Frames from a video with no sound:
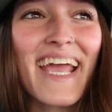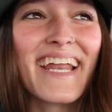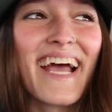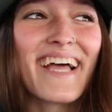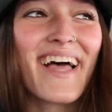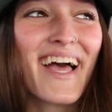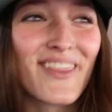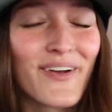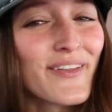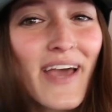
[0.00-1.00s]
And I, I
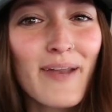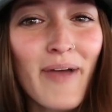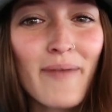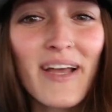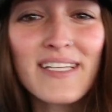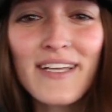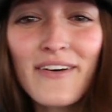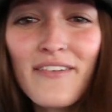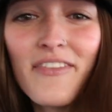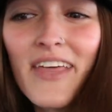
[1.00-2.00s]
learned that about
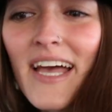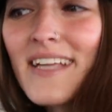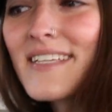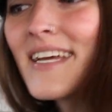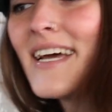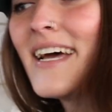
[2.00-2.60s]
myself, that